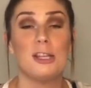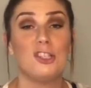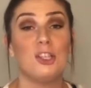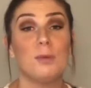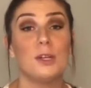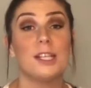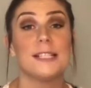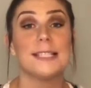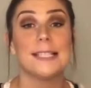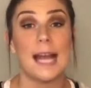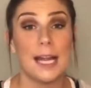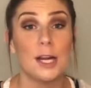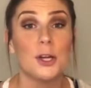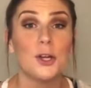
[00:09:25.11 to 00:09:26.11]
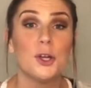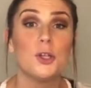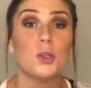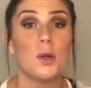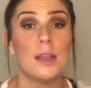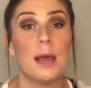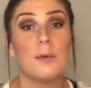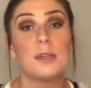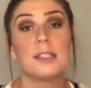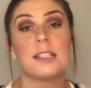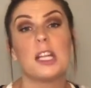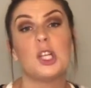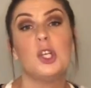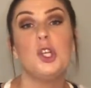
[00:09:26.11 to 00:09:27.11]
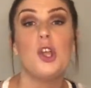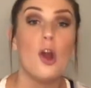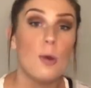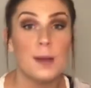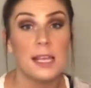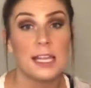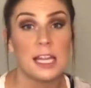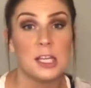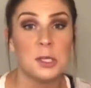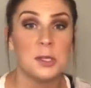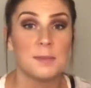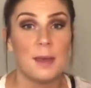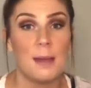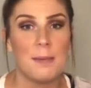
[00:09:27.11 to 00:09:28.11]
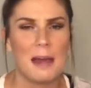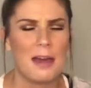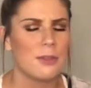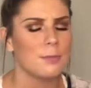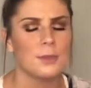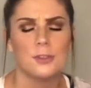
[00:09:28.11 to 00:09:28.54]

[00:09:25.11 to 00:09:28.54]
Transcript: she put a sign on her door that was like, nobody can use my bathroom,